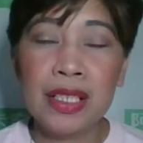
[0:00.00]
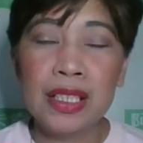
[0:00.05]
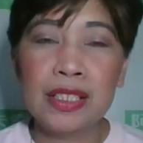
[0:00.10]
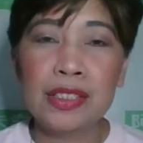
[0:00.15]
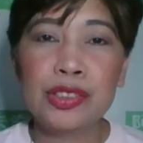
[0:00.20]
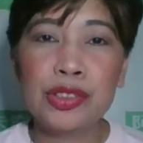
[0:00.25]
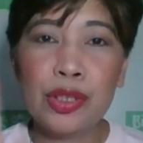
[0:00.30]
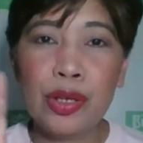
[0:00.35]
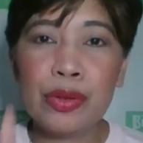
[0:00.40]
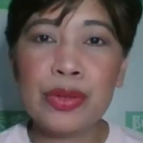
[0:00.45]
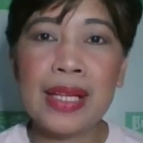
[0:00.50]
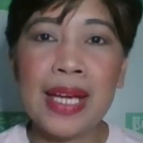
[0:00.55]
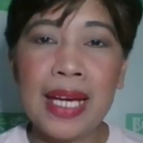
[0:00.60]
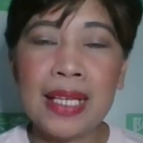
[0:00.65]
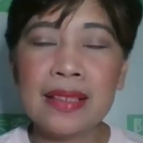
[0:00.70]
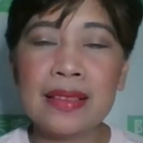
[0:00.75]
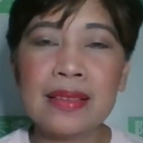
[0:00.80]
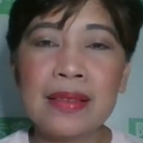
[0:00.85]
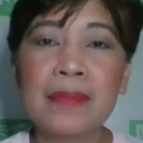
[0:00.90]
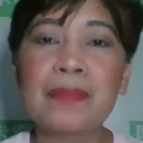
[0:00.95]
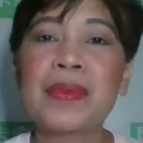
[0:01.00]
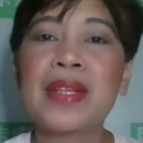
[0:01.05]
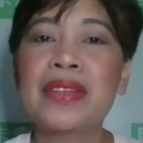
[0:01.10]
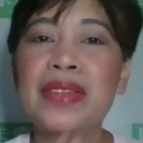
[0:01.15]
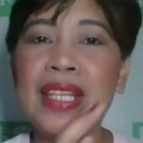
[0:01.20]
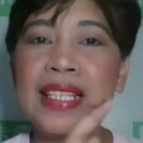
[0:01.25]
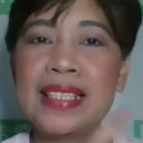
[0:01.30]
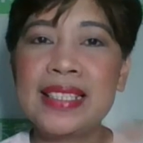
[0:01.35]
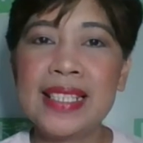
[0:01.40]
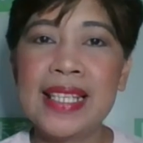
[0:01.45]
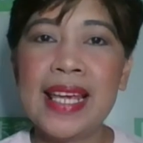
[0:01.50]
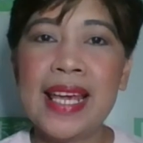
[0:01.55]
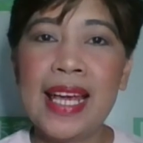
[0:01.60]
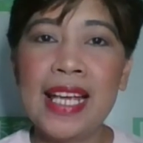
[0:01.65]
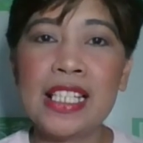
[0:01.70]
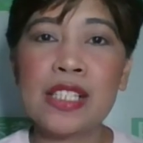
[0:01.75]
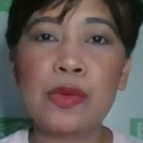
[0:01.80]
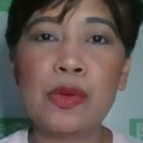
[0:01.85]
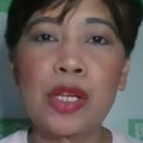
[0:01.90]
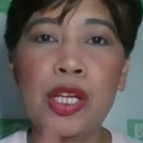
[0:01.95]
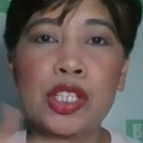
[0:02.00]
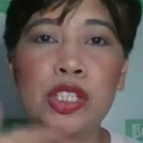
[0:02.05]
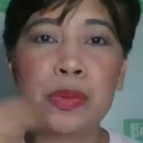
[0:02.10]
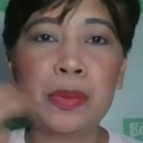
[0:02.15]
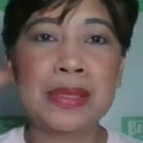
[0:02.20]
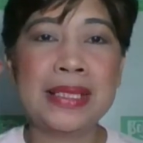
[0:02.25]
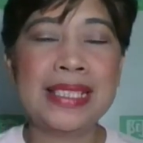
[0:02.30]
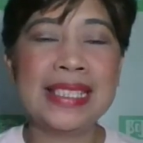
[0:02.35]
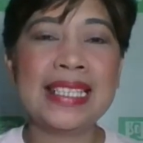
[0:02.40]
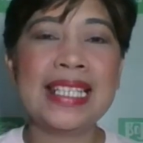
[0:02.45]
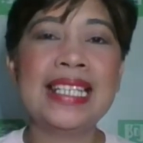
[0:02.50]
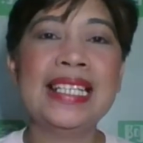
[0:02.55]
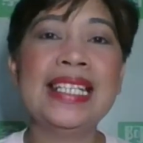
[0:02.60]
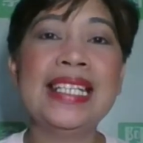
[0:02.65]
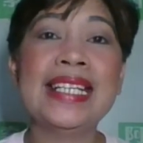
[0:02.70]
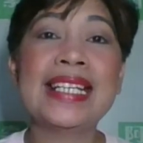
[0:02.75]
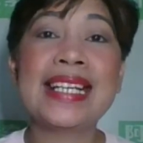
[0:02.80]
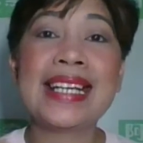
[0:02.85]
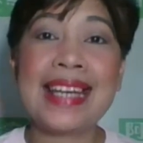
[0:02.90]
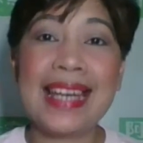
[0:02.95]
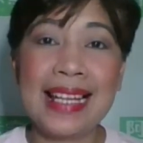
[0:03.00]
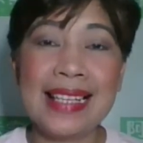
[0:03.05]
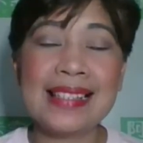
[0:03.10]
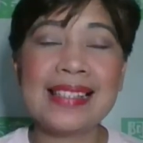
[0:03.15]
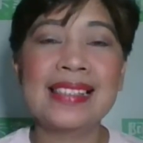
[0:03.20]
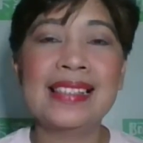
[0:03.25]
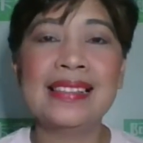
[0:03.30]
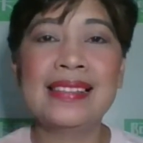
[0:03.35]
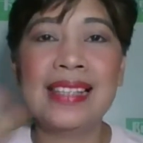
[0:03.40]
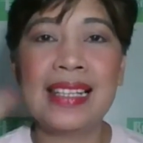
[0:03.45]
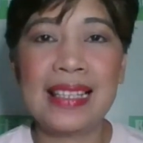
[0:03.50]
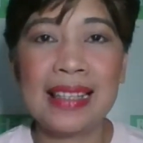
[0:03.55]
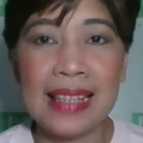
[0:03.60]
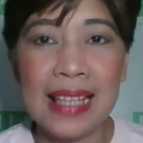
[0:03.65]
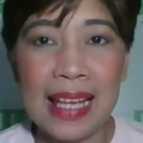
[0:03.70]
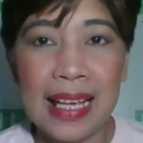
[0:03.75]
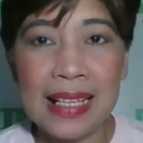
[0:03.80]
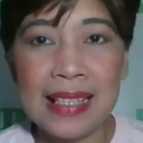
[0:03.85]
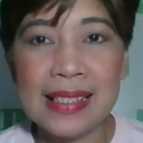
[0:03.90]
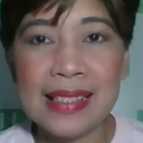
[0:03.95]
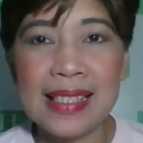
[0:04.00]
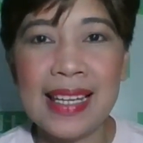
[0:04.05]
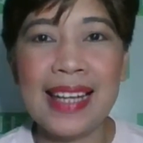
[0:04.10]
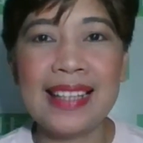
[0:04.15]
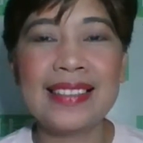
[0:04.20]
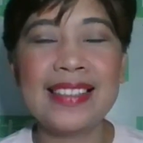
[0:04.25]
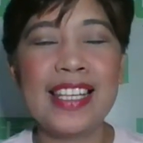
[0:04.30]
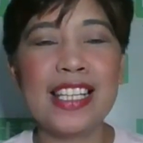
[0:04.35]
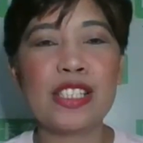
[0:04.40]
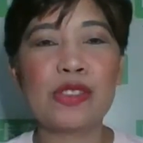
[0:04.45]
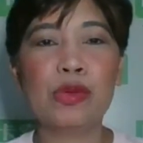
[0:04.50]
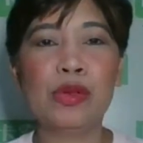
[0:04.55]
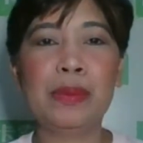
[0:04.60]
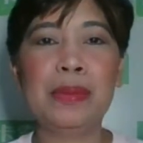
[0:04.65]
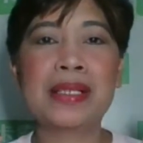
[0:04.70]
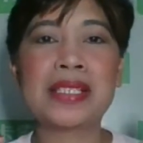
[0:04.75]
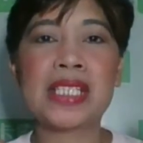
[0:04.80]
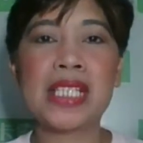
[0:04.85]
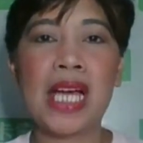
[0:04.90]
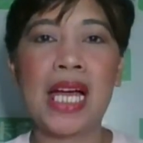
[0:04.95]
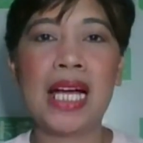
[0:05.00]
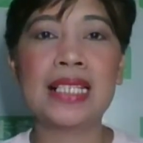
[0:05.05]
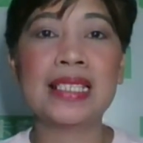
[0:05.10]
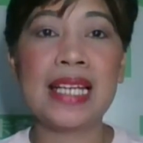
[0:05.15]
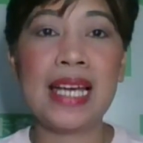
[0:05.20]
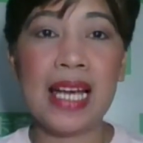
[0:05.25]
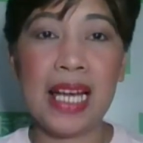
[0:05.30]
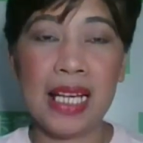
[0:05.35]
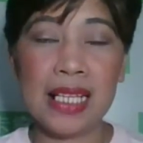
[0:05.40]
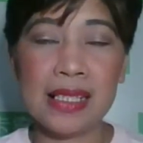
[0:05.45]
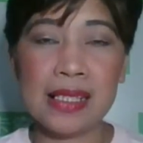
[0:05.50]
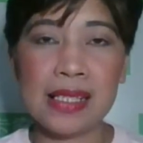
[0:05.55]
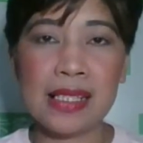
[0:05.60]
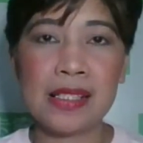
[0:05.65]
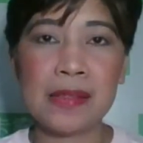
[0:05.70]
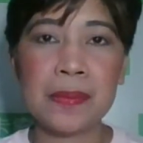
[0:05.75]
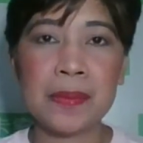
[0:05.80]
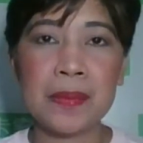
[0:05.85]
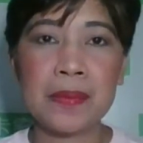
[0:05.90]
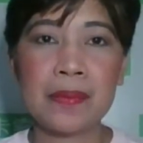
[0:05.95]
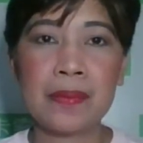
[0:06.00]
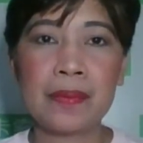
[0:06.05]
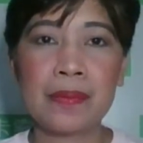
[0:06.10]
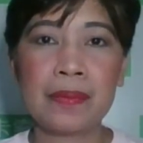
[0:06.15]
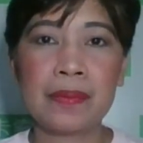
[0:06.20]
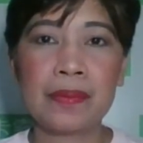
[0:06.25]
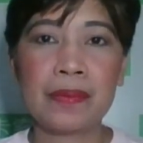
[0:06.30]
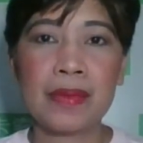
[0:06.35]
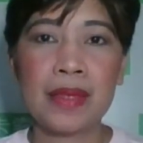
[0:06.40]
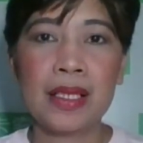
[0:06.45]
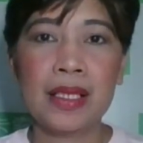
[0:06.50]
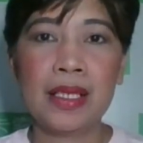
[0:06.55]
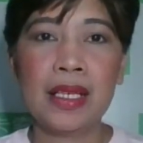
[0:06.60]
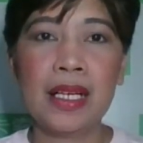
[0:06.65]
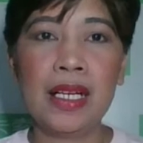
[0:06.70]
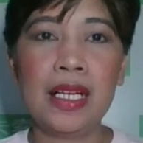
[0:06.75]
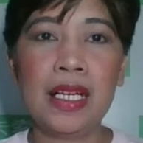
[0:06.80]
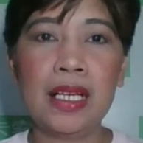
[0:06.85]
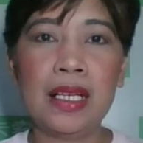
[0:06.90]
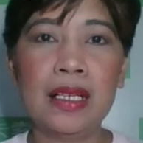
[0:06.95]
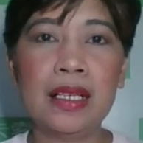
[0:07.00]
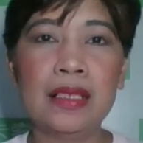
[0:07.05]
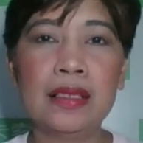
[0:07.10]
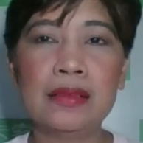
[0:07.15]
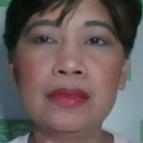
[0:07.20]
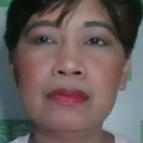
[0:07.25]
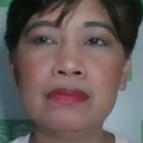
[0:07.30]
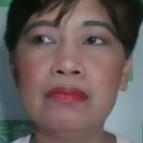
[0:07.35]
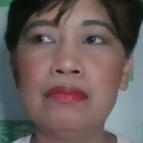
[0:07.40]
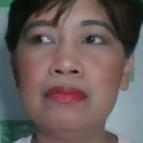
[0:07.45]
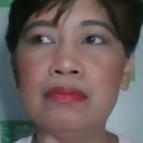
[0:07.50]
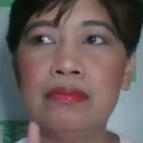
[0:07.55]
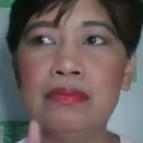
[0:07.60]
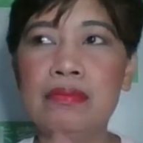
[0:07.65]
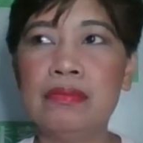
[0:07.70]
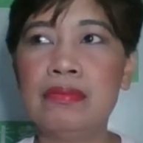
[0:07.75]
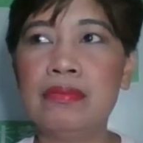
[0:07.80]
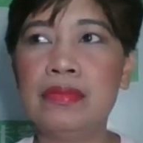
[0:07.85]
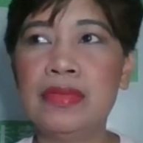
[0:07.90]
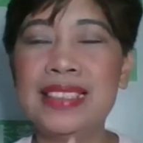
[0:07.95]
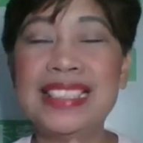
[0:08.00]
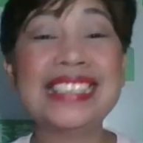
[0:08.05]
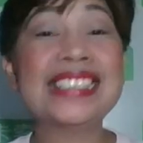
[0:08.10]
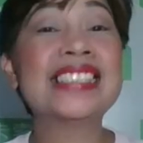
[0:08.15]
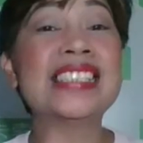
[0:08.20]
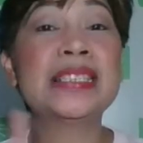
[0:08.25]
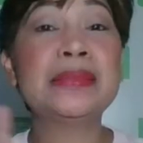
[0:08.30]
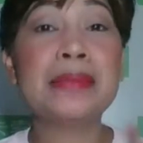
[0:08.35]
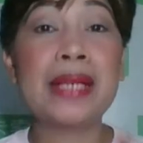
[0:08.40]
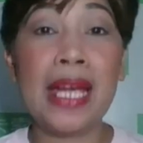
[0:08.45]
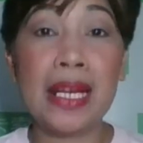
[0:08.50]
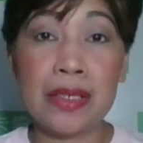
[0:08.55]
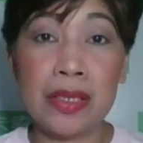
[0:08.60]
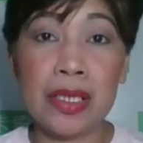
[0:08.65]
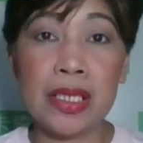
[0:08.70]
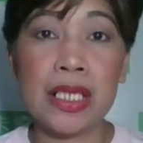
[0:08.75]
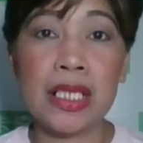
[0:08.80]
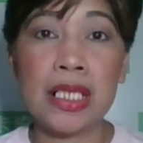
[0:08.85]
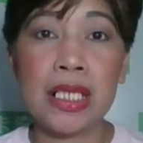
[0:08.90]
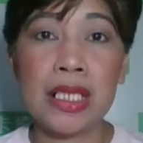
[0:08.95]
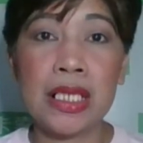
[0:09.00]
so that the CS will automatically cancel the class and it will be tagged as uh, system error,